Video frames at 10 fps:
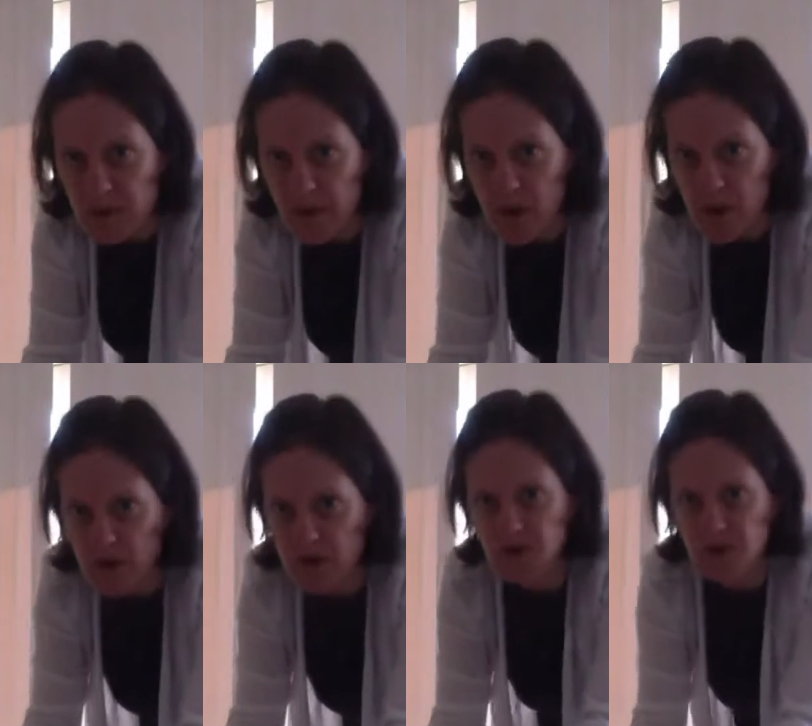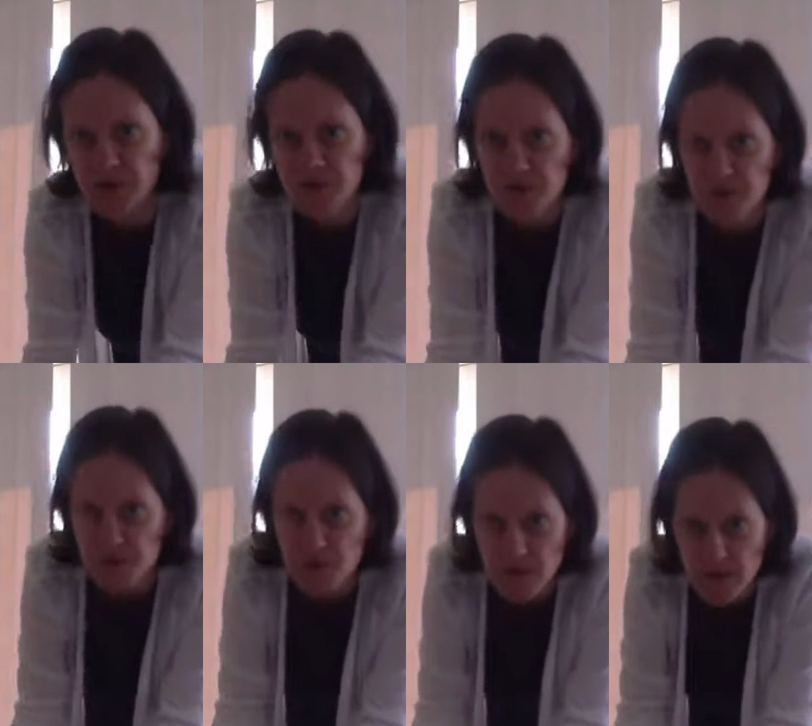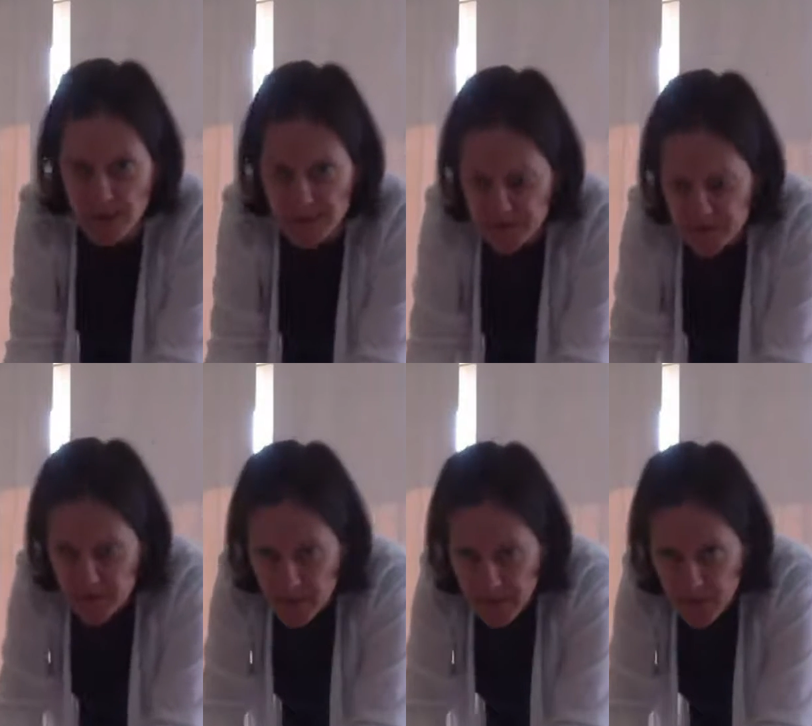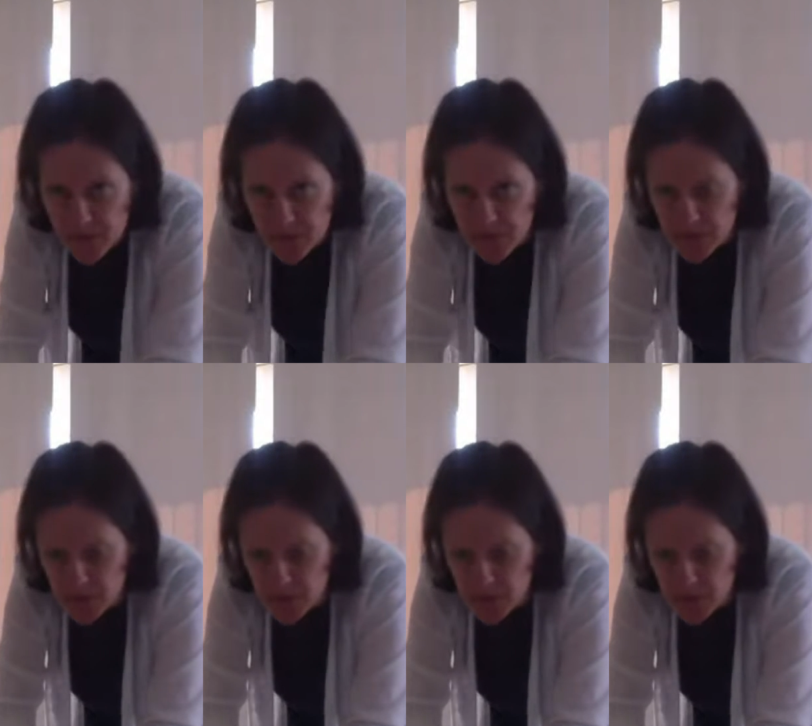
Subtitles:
the balls through the